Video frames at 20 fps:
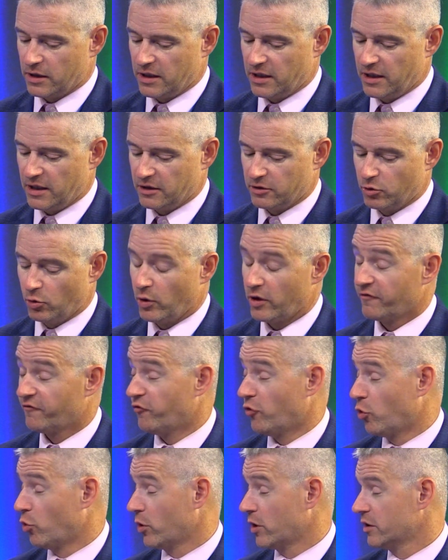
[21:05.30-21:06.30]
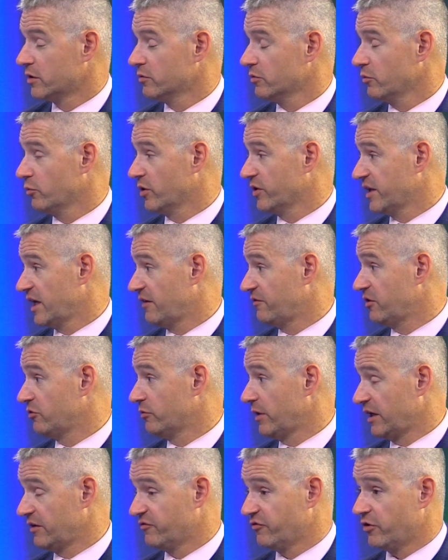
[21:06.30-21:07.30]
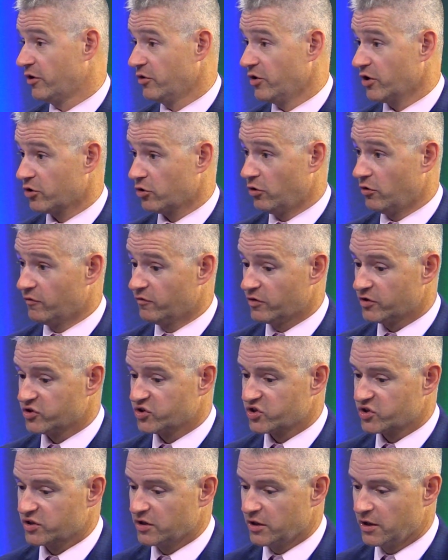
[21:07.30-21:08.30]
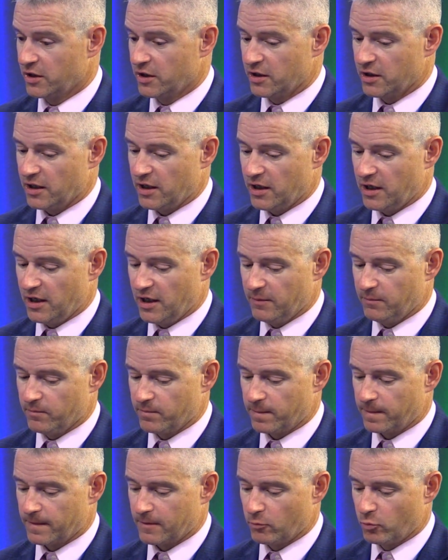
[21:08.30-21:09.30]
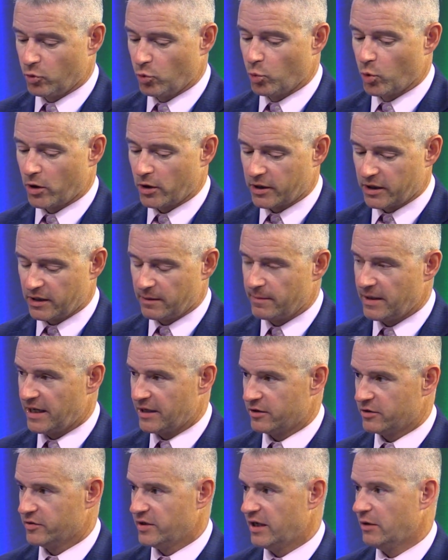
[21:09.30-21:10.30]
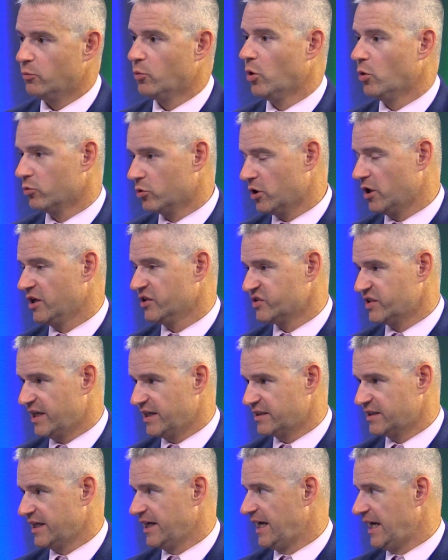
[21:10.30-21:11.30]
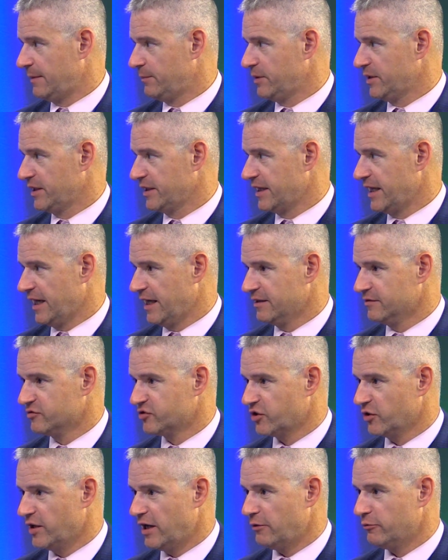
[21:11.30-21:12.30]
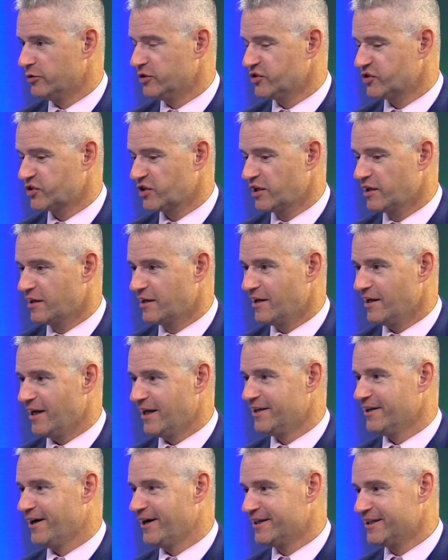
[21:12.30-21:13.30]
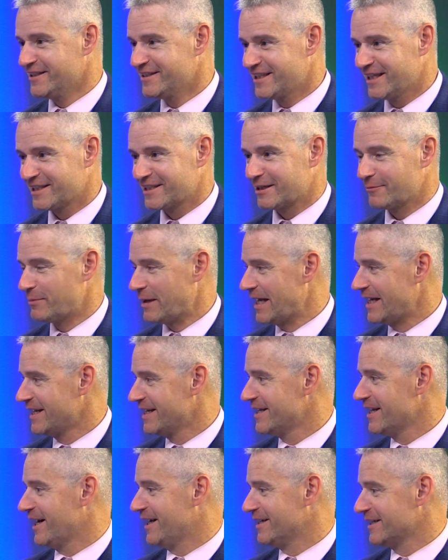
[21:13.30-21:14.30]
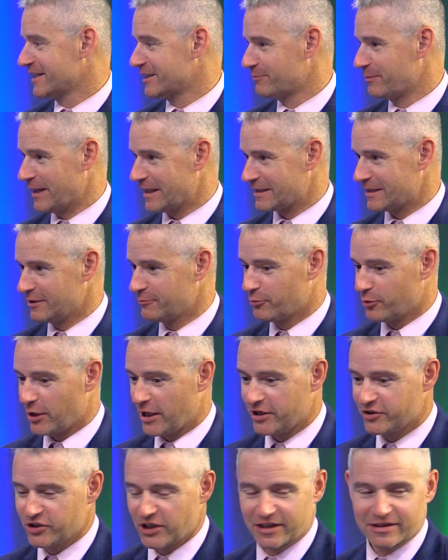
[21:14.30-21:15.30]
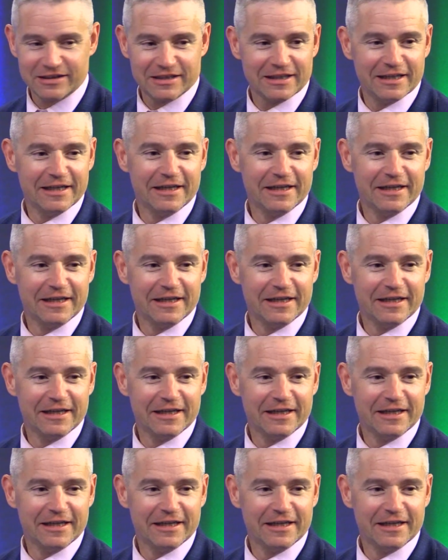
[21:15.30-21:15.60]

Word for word: uh, going forward with heavy rainfall, the culverts um, will work in a manner that won't cause that to happen again. So that was an unanticipated, unexpected project.